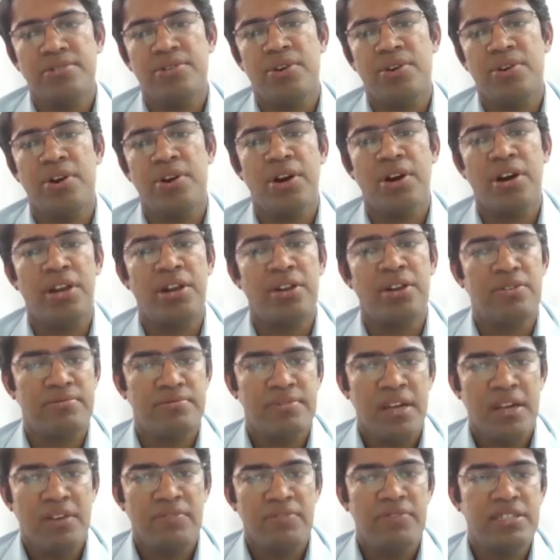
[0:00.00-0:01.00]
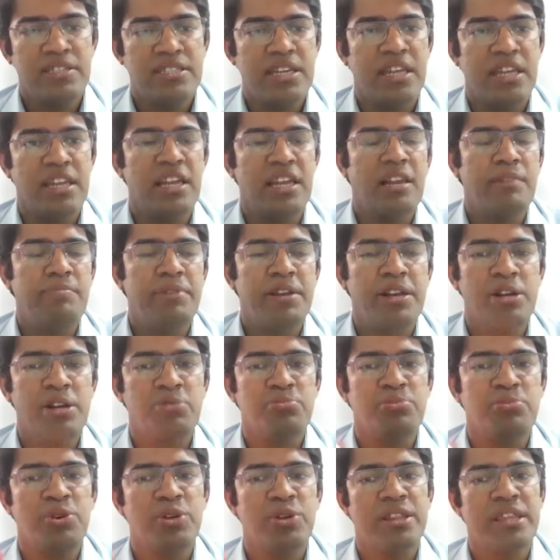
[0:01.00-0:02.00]
or which can help in
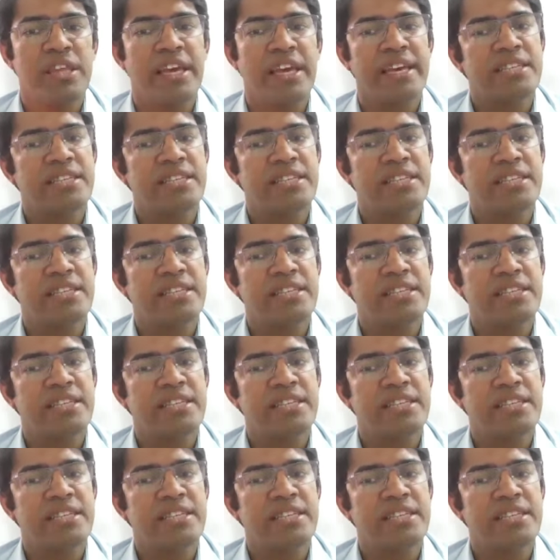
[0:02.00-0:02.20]
removing the